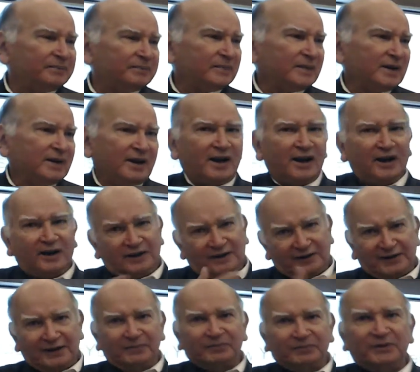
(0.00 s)
And same
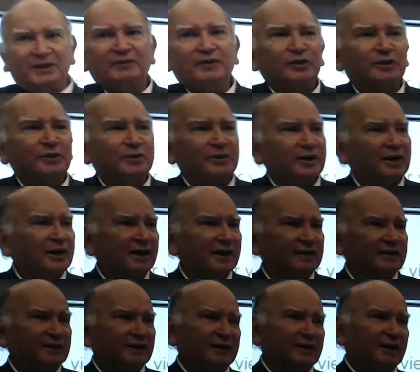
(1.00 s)
thing with gorilla in the
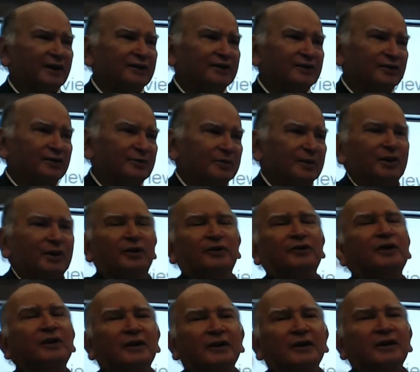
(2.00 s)
class, because
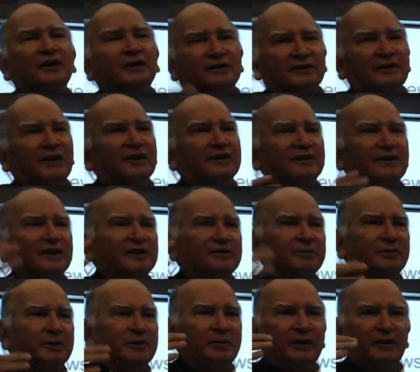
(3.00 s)
that's an
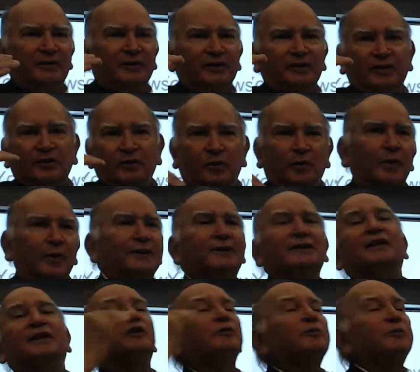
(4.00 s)
experiment with one set of
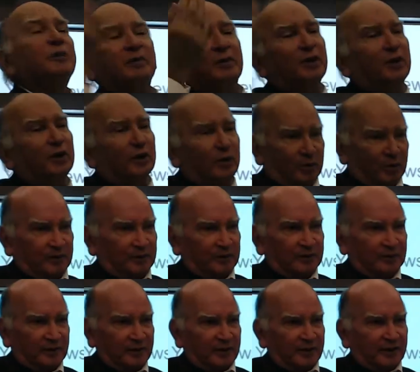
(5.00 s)
people know,
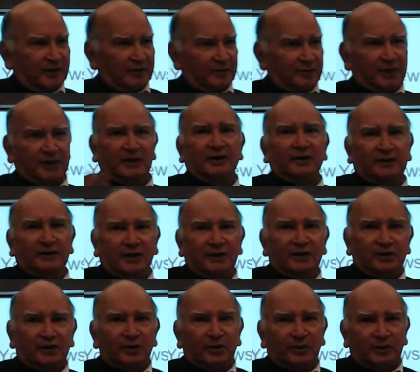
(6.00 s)
but others
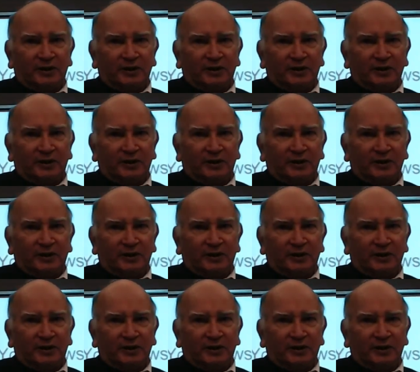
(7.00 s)
don't.